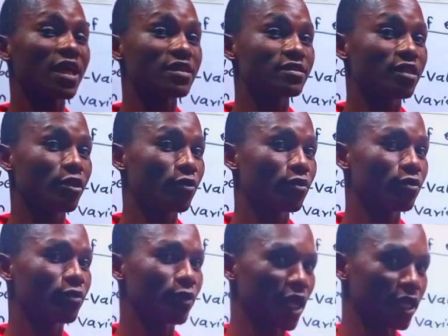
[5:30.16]
than 0,
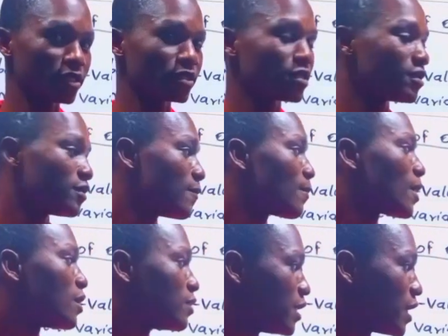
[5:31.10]
right?
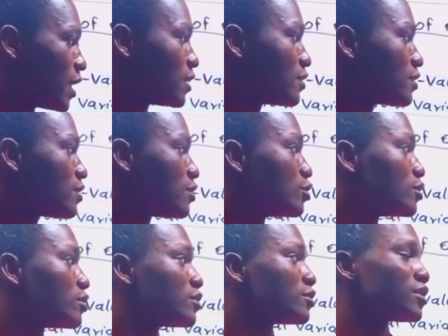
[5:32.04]
Then
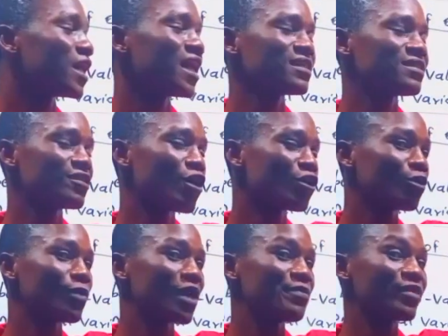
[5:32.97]
that's all
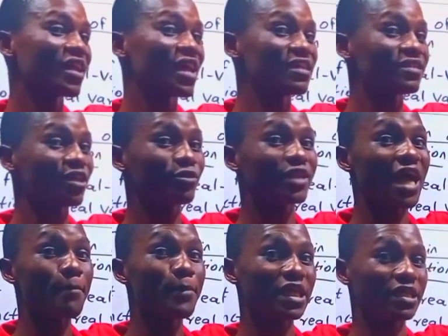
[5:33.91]
numbers bigger than 0, there
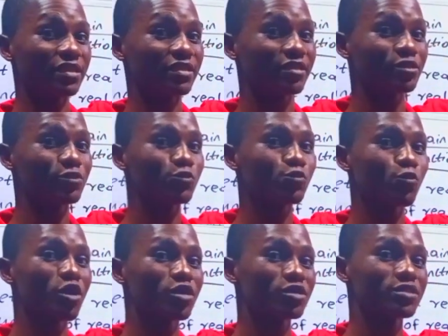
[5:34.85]
are many
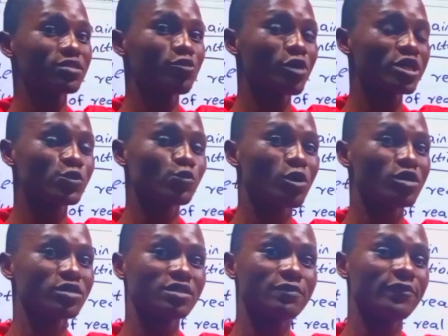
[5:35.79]
going
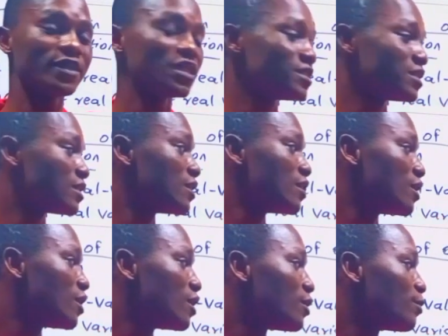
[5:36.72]
towards infinity.
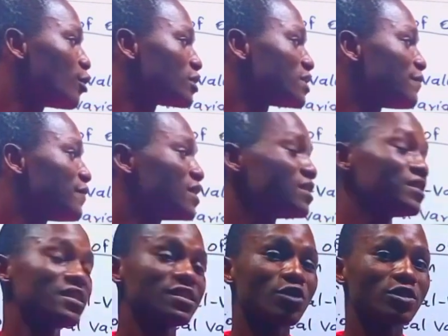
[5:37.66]
But
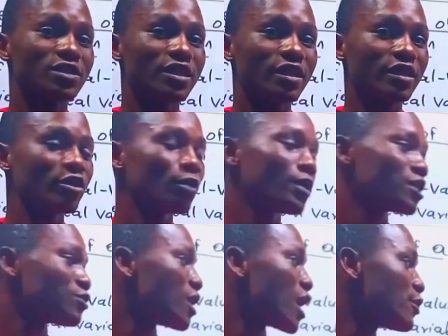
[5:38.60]
infinity is not a real number,
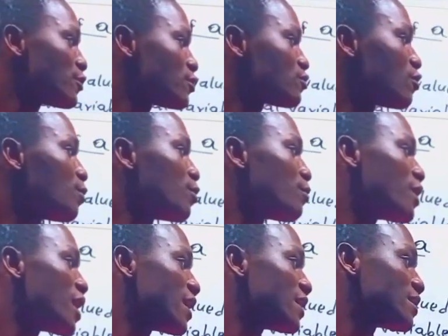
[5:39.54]
so I use open
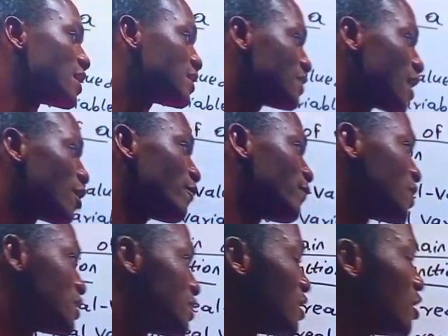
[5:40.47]
brackets at the side of
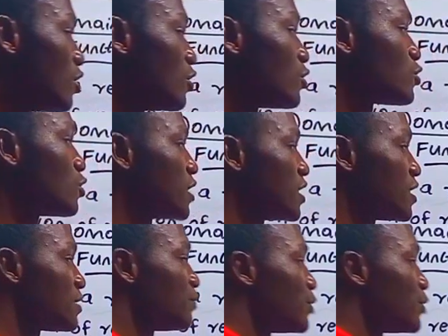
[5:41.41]
infinity. So this